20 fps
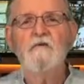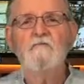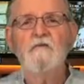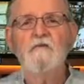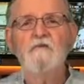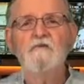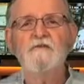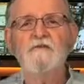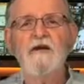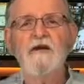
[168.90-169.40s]

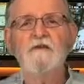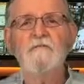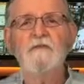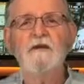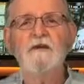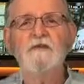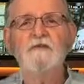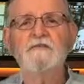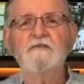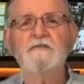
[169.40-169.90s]

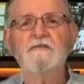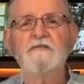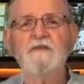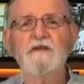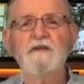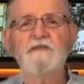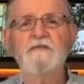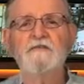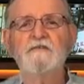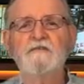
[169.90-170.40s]
forthcoming in his
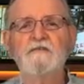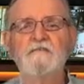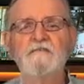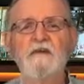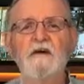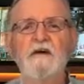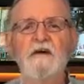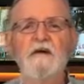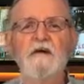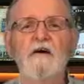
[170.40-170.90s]
praise of
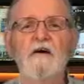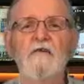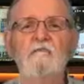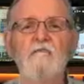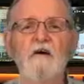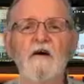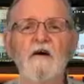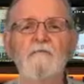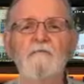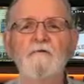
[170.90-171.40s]

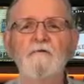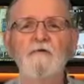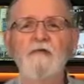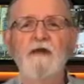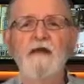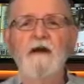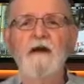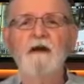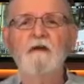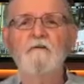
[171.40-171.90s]
Auburn
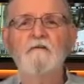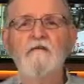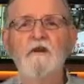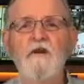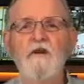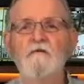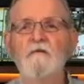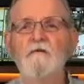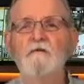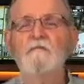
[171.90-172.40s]
and how
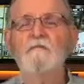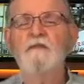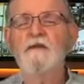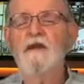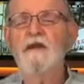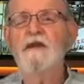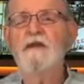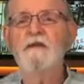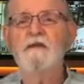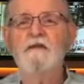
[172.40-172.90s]
Auburn
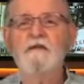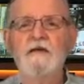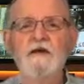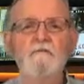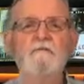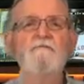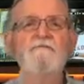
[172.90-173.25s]
played.